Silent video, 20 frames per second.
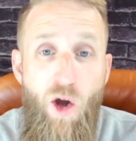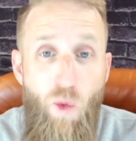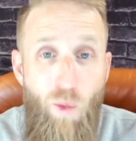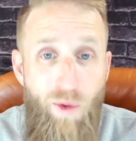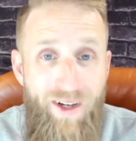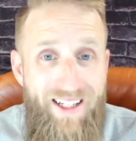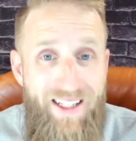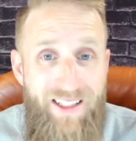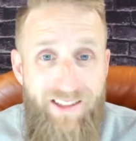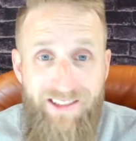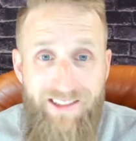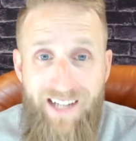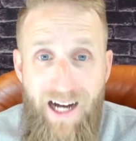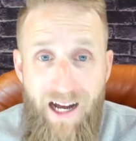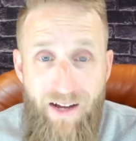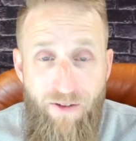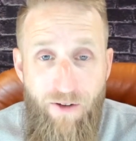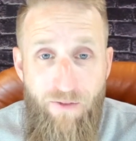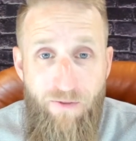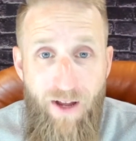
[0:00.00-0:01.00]
We did a
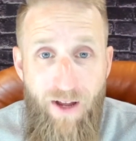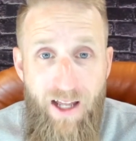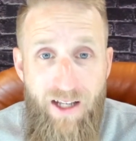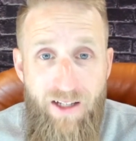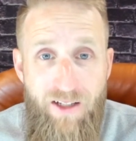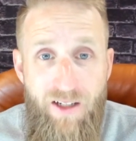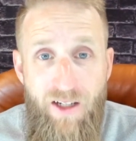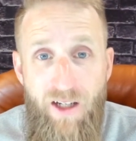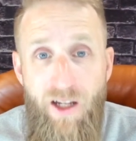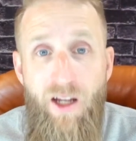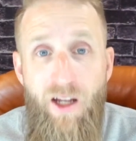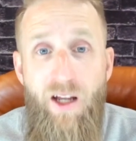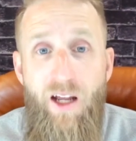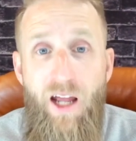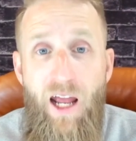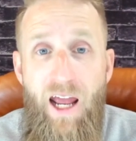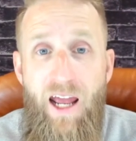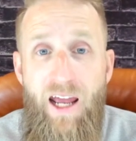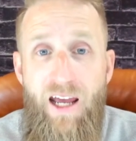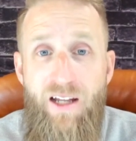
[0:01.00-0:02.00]
live event,
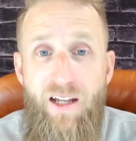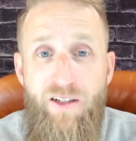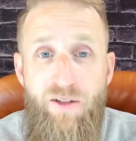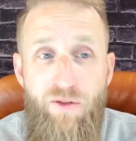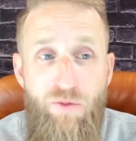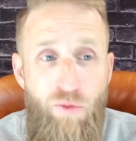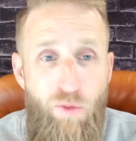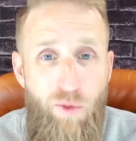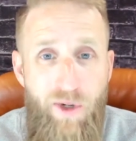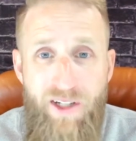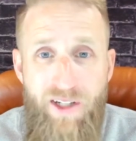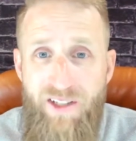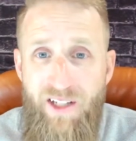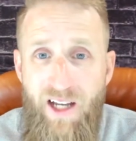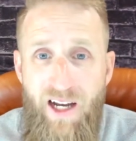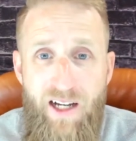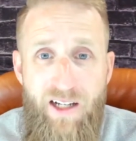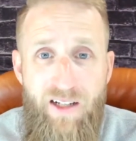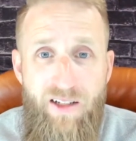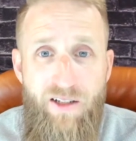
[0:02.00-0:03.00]
and we
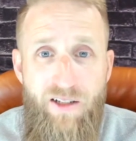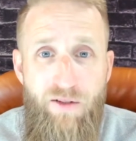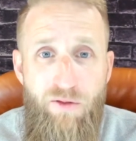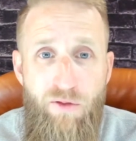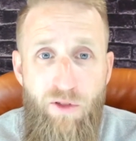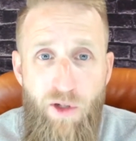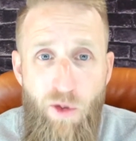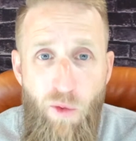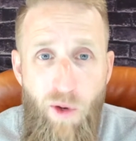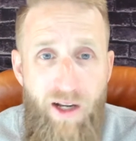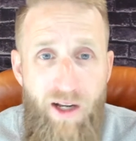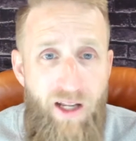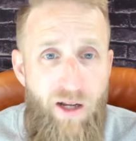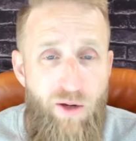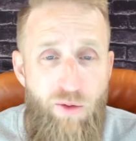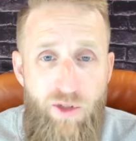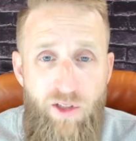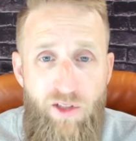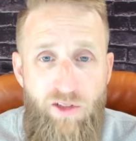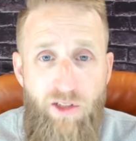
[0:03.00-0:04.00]
decided, you know what? It
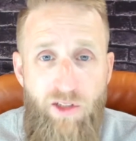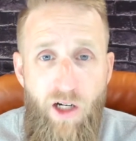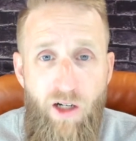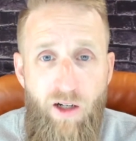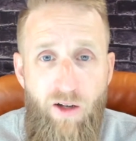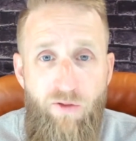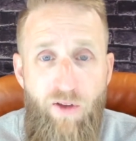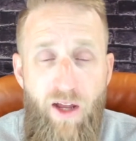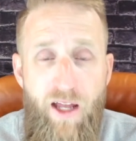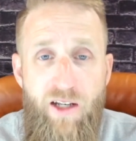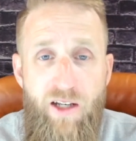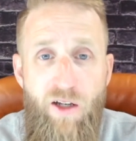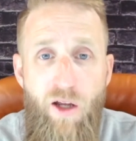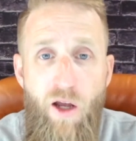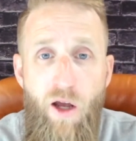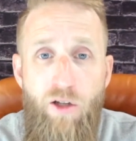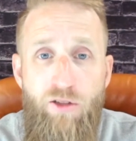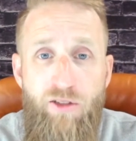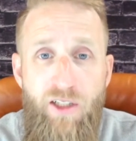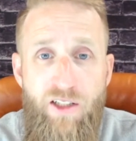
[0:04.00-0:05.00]
was a long event.
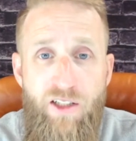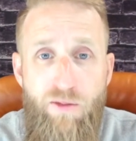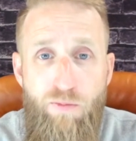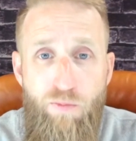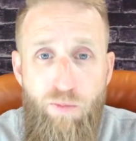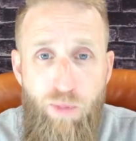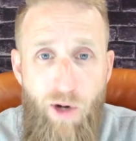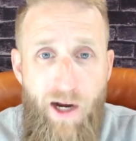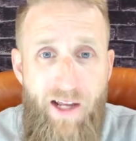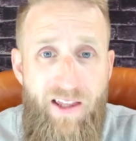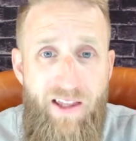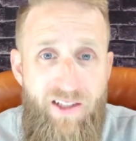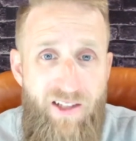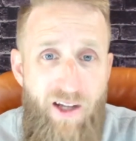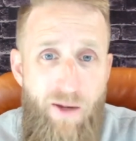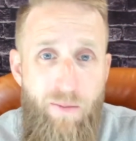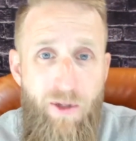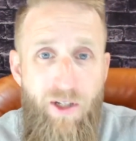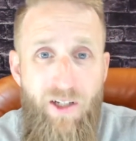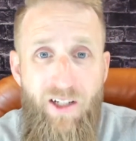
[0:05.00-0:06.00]
Let's break this
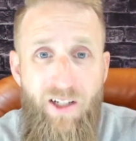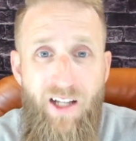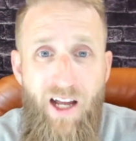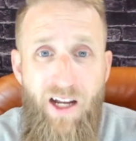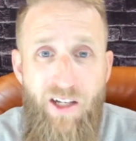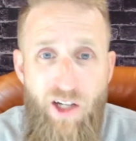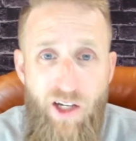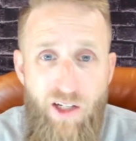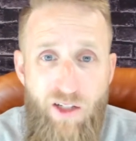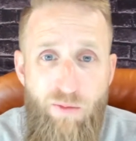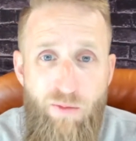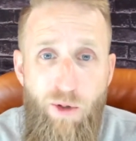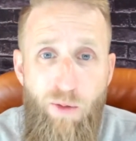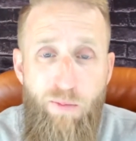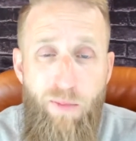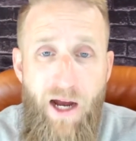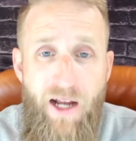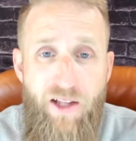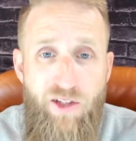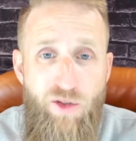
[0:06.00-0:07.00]
up into digestible
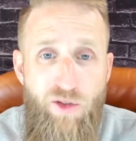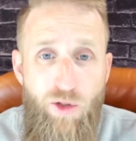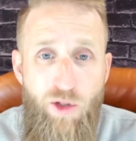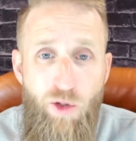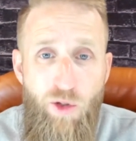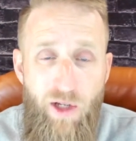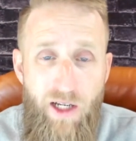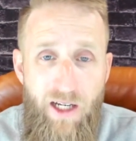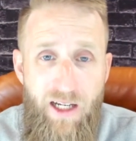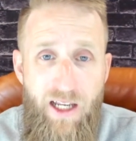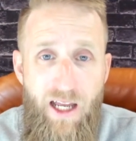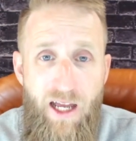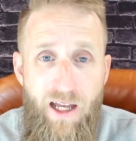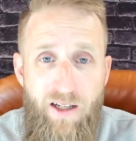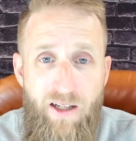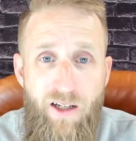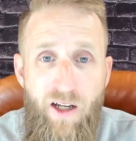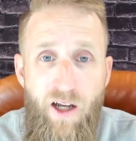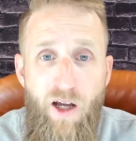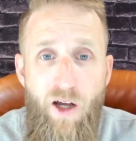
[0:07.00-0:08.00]
bites so you can
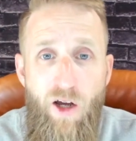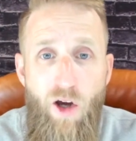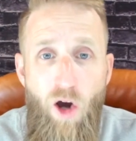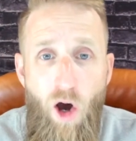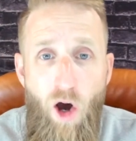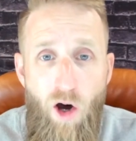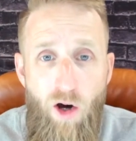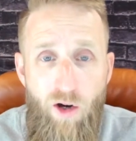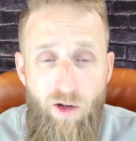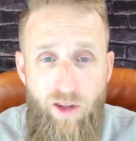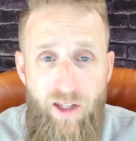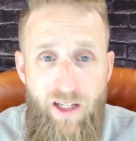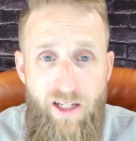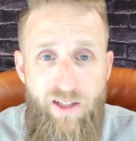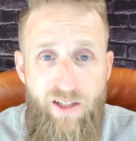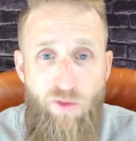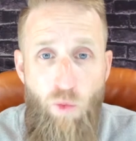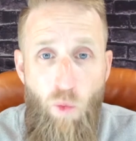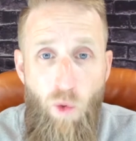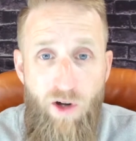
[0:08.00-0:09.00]
get all
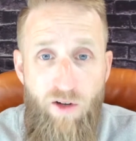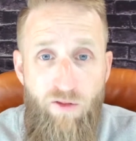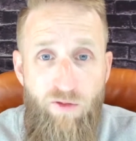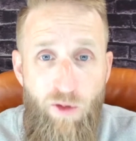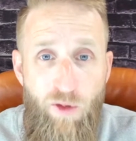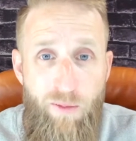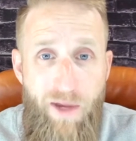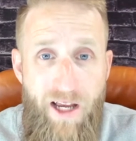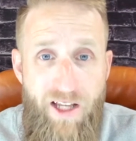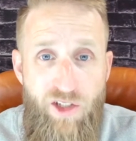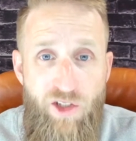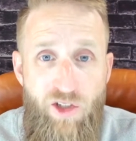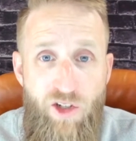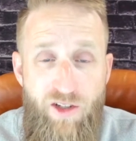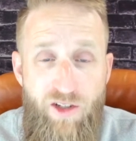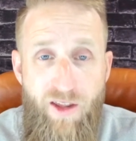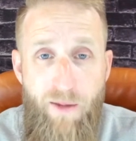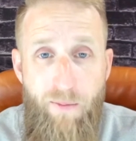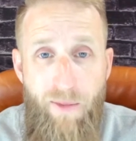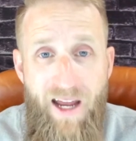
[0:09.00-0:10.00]
these wonderful
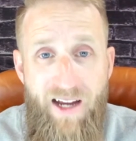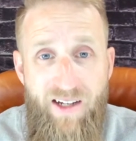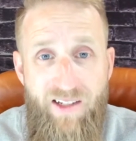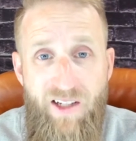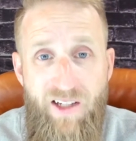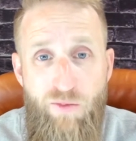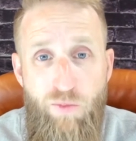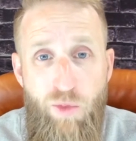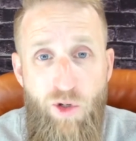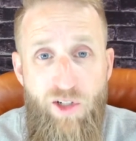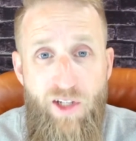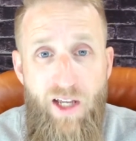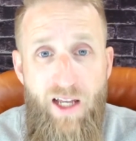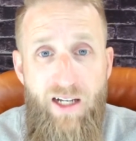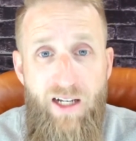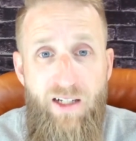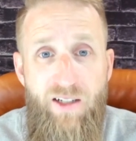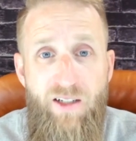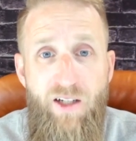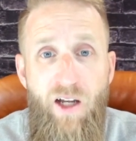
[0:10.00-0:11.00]
messages that Max has
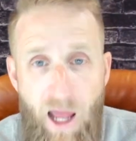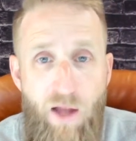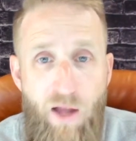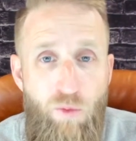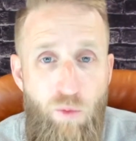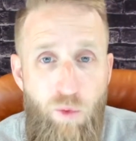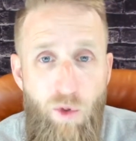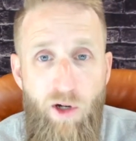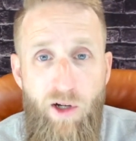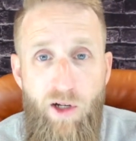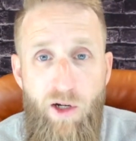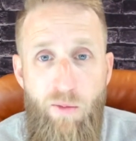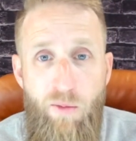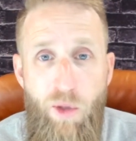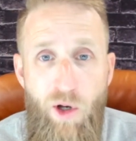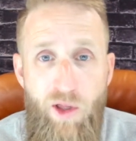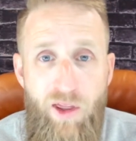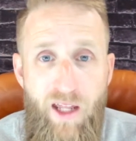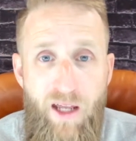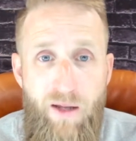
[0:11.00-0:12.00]
presented, and we're going to
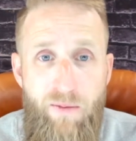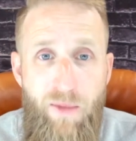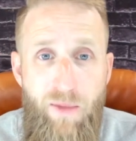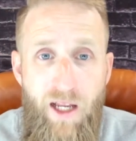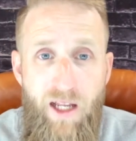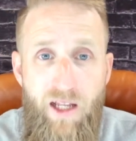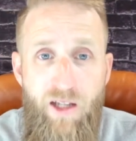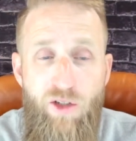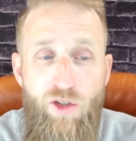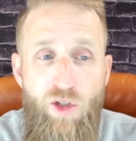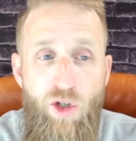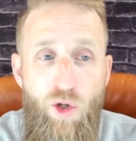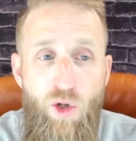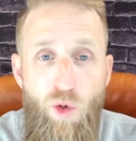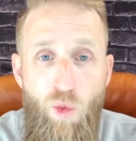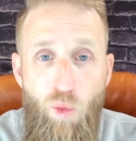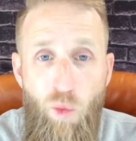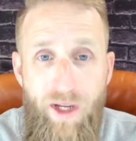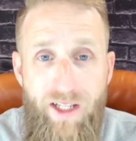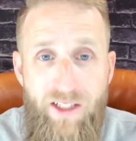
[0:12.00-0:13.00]
put them into
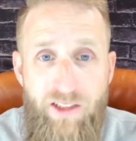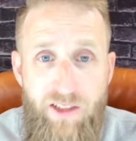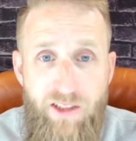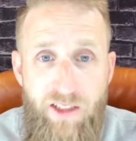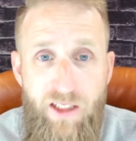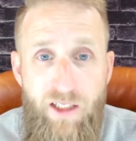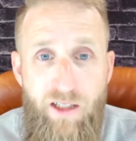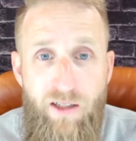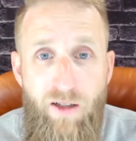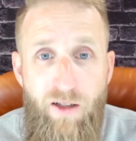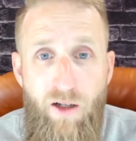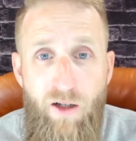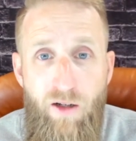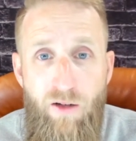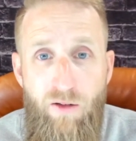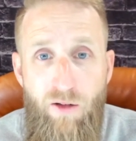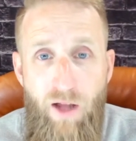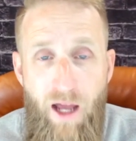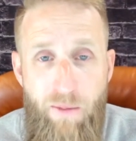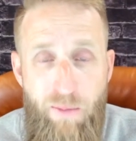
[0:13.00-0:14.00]
weekly
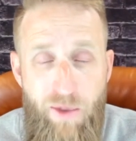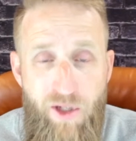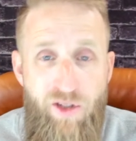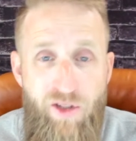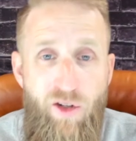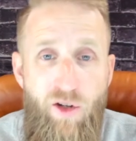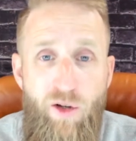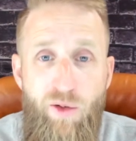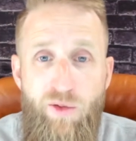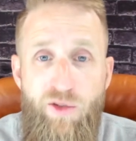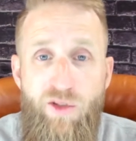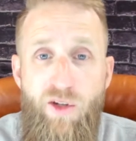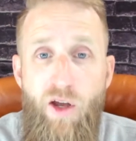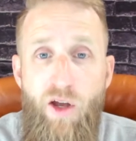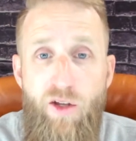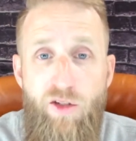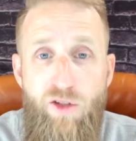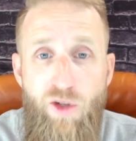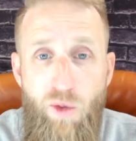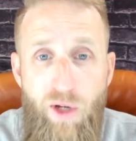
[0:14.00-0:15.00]
episodes.
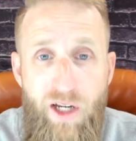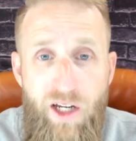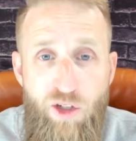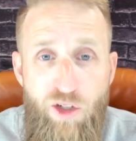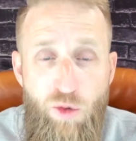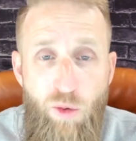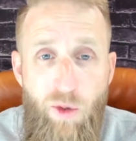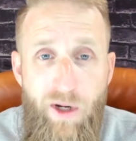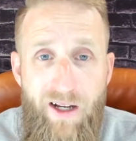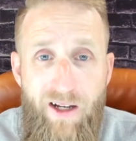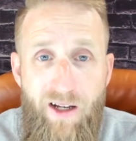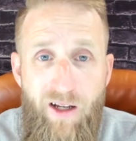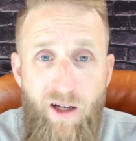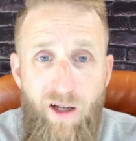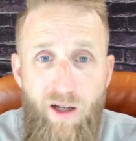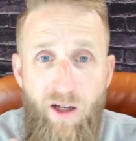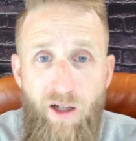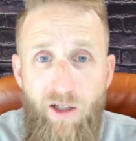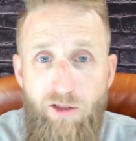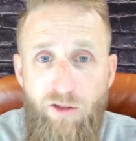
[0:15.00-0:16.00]
So each week,
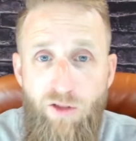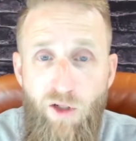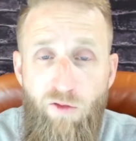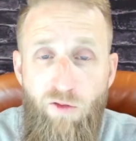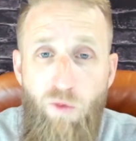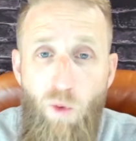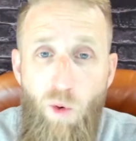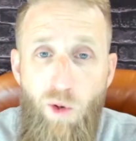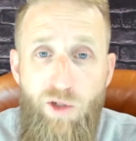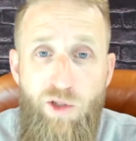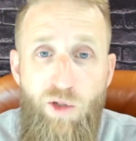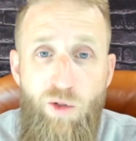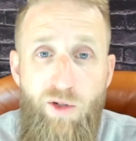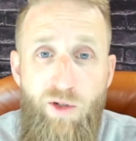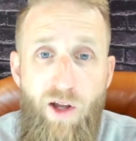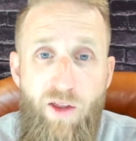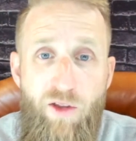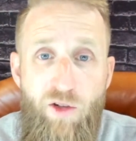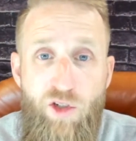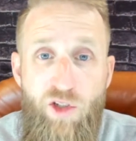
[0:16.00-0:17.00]
look forward to
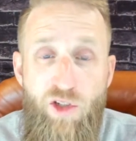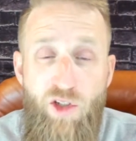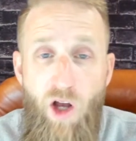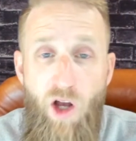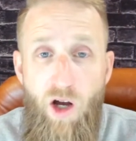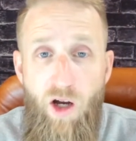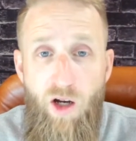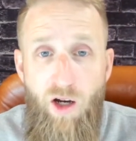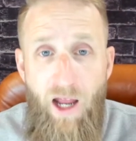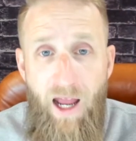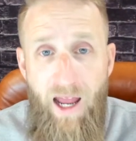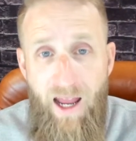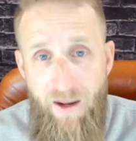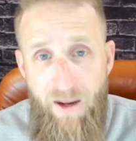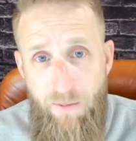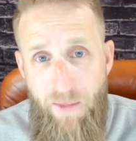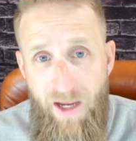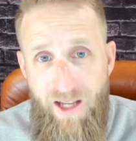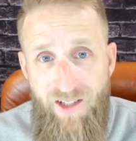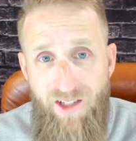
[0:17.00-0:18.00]
another song
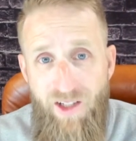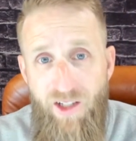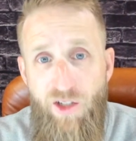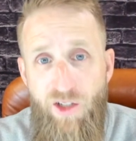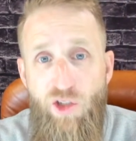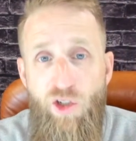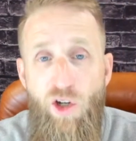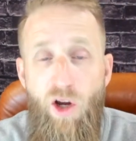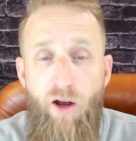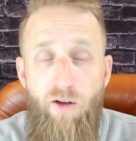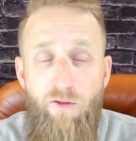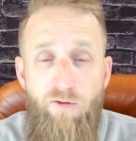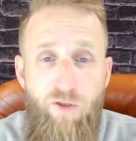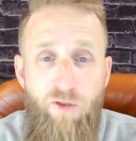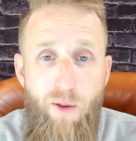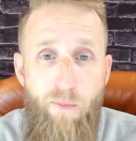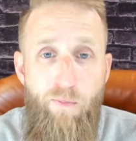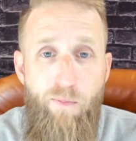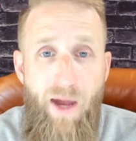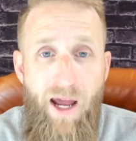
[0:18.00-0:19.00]
and message
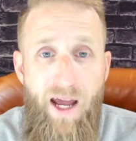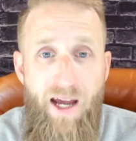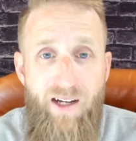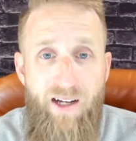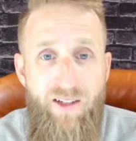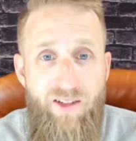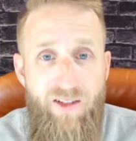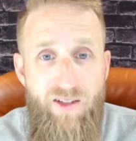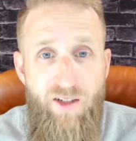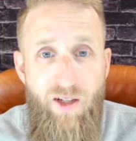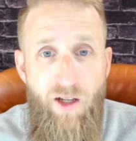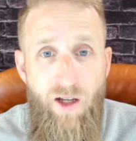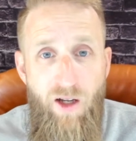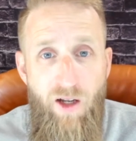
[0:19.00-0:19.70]
from Max.